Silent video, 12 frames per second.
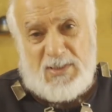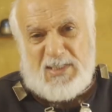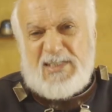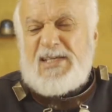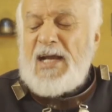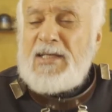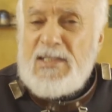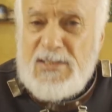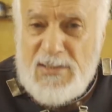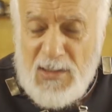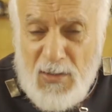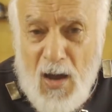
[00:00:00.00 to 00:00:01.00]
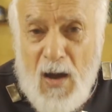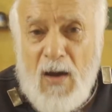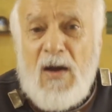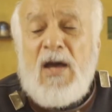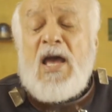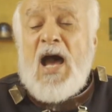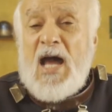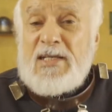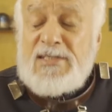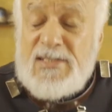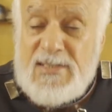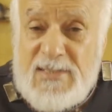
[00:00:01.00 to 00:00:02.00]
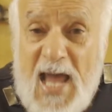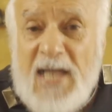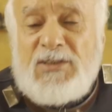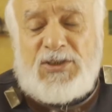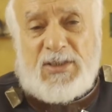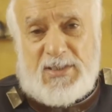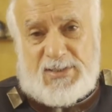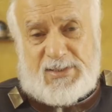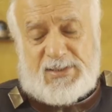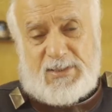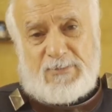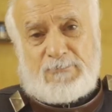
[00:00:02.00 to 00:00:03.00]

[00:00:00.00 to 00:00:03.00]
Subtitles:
It's against the law, and it's dangerous.